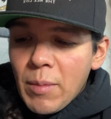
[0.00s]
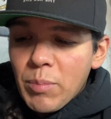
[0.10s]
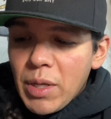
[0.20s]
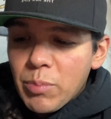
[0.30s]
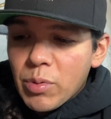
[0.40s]

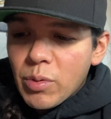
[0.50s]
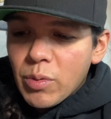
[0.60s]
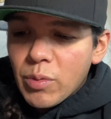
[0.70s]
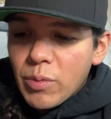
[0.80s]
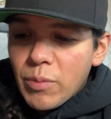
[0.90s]

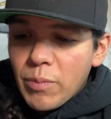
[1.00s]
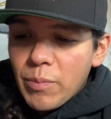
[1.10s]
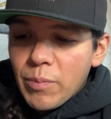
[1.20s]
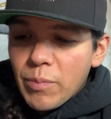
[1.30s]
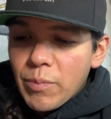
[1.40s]
People
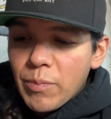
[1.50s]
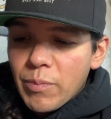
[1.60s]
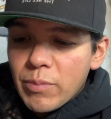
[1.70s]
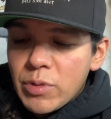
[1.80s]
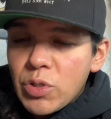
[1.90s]

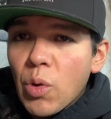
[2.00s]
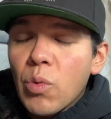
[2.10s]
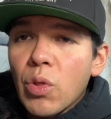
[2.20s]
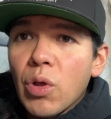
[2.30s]
don't